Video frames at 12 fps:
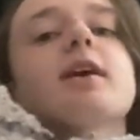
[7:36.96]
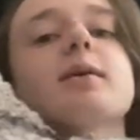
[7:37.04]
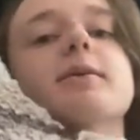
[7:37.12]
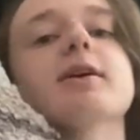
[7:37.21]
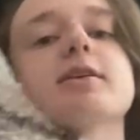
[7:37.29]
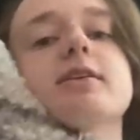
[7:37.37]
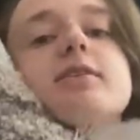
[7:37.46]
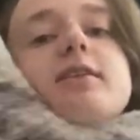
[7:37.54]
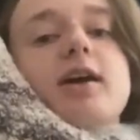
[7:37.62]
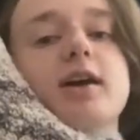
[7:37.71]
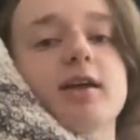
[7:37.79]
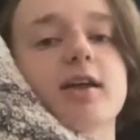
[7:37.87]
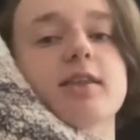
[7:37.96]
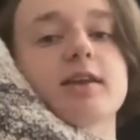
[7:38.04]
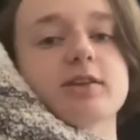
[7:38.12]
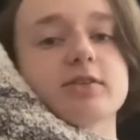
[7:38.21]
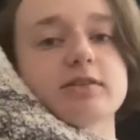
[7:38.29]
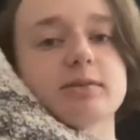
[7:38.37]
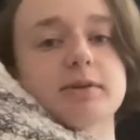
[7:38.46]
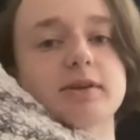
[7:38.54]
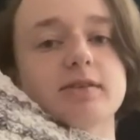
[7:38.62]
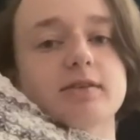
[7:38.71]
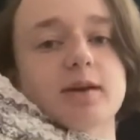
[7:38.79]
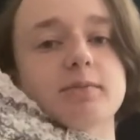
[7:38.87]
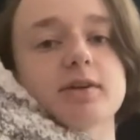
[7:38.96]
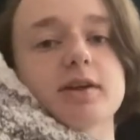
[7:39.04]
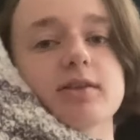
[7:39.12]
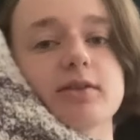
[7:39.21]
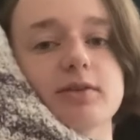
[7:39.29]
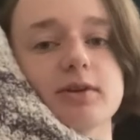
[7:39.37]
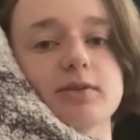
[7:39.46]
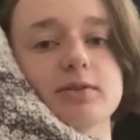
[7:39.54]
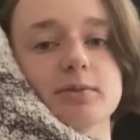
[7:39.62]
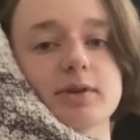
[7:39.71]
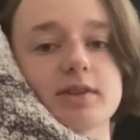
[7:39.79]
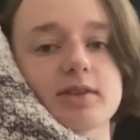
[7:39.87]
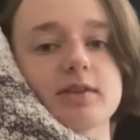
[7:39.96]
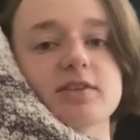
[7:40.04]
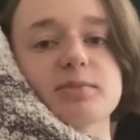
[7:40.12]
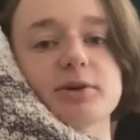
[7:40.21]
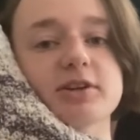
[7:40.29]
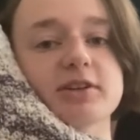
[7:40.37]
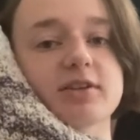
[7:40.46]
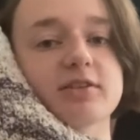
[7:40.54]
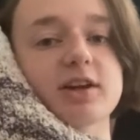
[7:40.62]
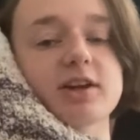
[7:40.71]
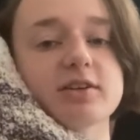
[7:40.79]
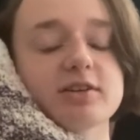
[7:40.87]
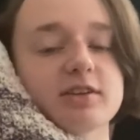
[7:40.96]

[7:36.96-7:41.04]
I'll be honest, I think I talked about this, I'm not thrilled with this part down here.